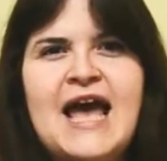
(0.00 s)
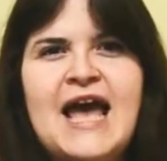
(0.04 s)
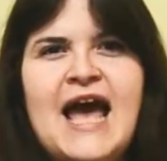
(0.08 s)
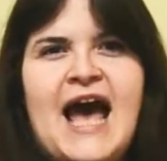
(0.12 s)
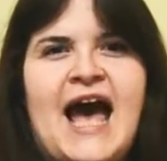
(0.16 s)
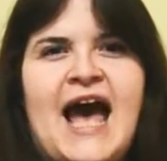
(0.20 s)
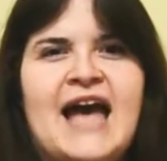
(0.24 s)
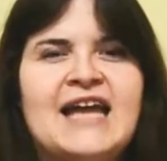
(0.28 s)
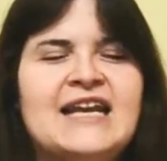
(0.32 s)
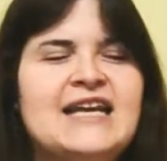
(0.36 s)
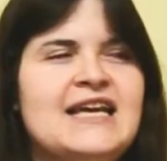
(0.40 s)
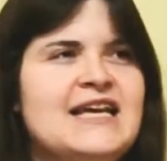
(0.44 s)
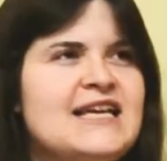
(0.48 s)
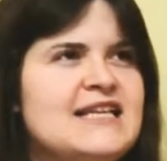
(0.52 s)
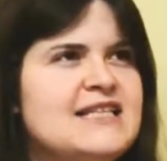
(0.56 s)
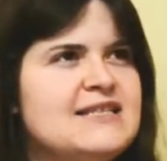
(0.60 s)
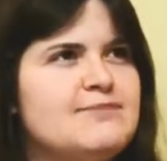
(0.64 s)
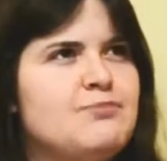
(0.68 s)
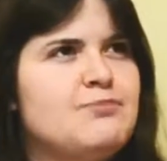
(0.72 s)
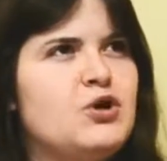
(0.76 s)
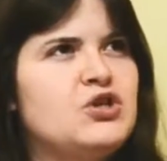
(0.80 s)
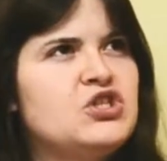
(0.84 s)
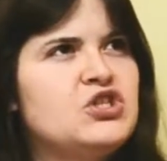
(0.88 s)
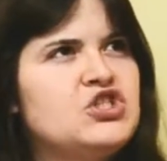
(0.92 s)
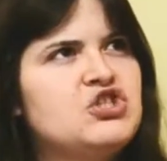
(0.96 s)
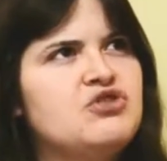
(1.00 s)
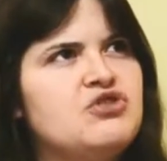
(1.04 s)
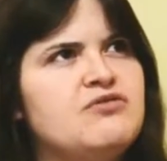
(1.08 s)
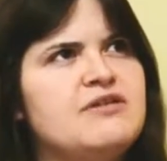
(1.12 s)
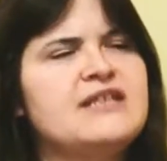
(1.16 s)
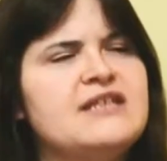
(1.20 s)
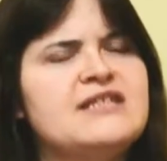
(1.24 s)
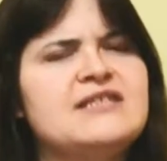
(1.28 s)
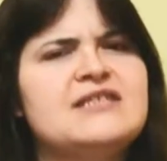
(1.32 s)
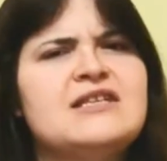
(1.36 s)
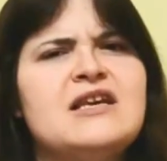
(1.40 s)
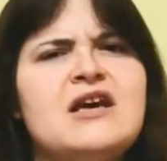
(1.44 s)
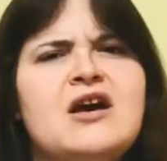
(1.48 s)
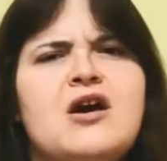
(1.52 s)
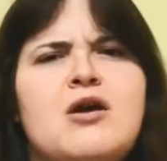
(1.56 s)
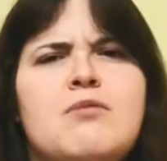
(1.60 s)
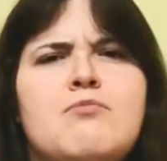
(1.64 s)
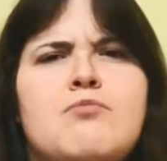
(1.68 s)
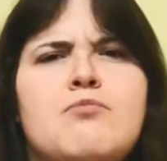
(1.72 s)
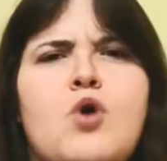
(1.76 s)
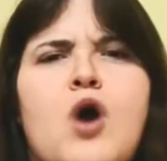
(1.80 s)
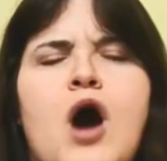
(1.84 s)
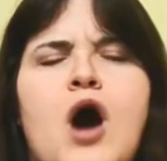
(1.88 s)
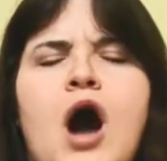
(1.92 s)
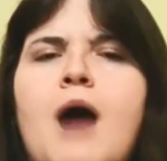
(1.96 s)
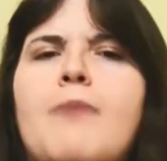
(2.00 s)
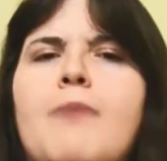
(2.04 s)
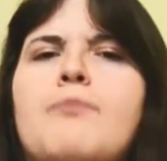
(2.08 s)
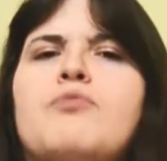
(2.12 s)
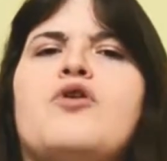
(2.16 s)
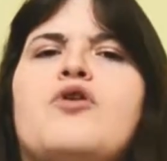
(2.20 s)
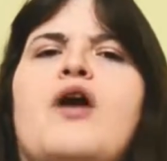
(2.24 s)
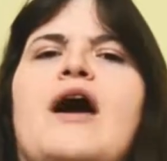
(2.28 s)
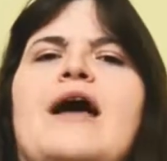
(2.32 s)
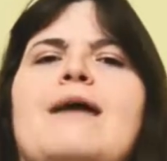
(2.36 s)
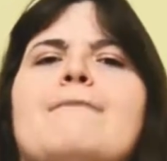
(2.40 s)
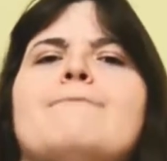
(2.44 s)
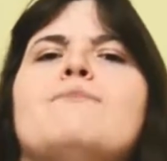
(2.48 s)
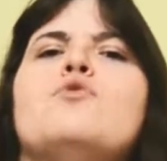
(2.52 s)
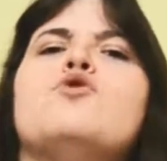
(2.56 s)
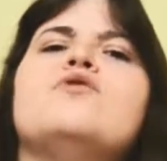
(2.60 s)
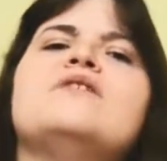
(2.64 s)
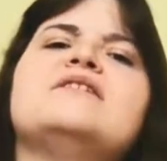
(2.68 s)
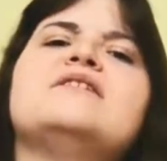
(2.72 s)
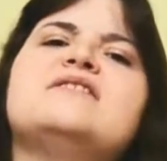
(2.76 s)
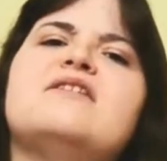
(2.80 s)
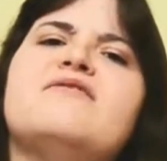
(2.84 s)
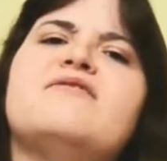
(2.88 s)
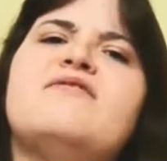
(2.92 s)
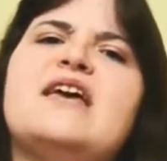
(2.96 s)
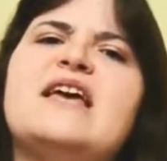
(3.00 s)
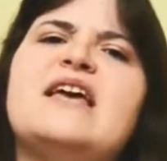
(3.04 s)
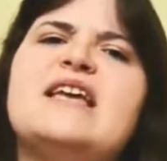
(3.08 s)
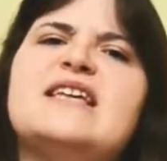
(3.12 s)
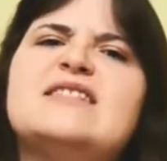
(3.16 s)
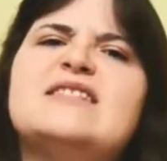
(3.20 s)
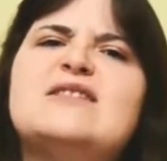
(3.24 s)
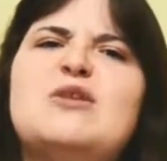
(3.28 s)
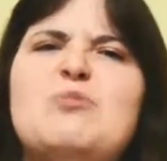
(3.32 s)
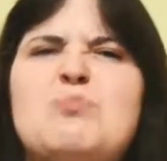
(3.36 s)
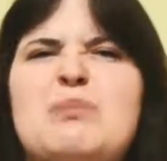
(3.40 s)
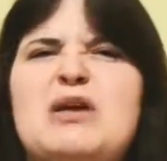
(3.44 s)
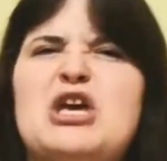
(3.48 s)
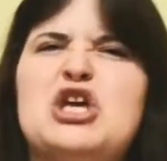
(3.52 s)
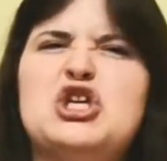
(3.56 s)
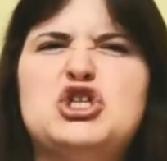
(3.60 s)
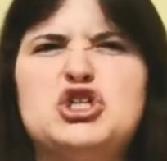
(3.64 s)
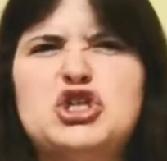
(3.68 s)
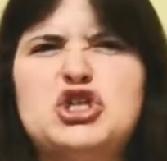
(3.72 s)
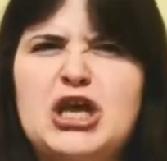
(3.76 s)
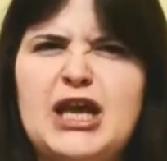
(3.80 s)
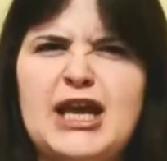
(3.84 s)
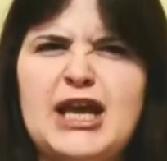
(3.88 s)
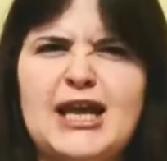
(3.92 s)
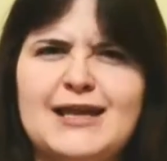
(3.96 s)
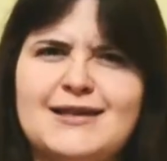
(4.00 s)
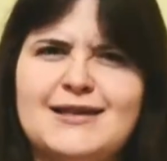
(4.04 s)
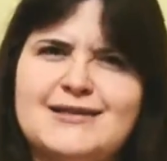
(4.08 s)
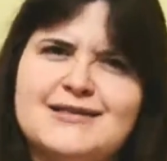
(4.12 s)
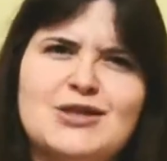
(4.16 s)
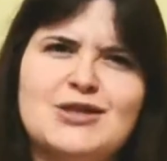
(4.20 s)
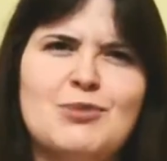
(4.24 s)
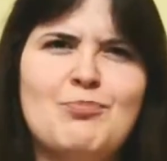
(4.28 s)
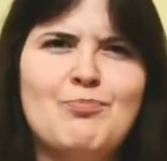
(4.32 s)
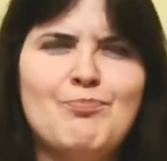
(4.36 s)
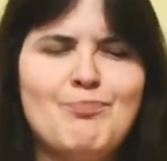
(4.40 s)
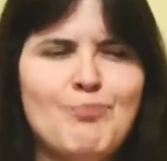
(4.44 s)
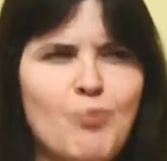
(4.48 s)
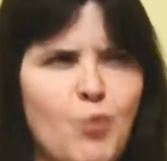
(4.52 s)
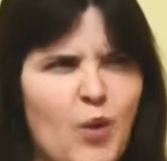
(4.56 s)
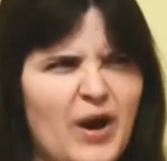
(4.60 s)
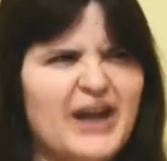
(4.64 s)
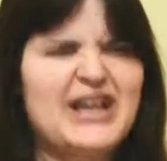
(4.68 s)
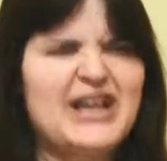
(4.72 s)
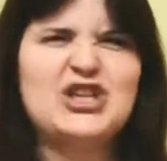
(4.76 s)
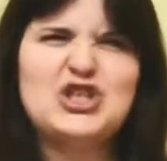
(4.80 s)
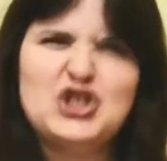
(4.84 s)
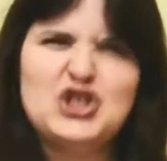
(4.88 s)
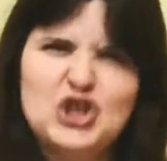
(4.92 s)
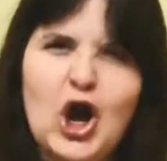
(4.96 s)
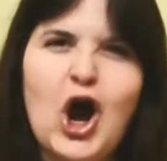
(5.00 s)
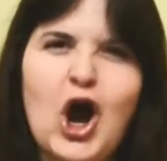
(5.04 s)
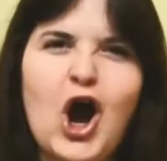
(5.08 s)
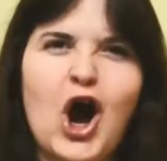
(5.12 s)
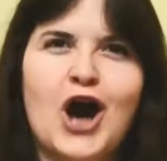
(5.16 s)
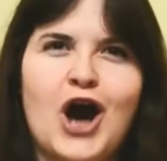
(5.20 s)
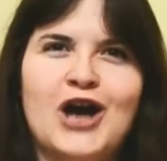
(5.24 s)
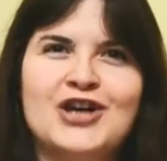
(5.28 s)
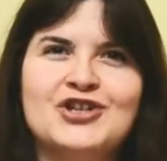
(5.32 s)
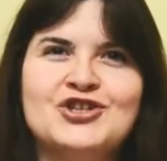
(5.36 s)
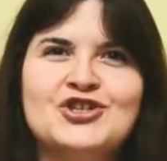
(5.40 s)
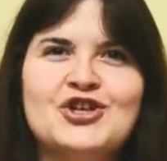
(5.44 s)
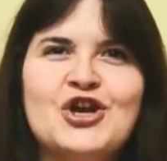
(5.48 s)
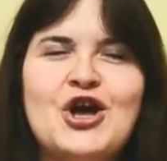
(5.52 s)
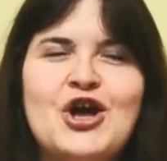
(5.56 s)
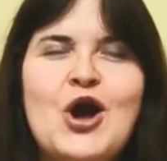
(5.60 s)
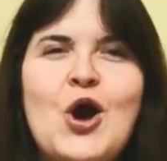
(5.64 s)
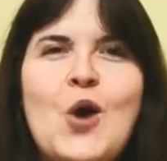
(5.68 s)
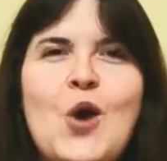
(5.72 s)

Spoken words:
And his posture is more upright, more as if he's the big cheese, the one in charge.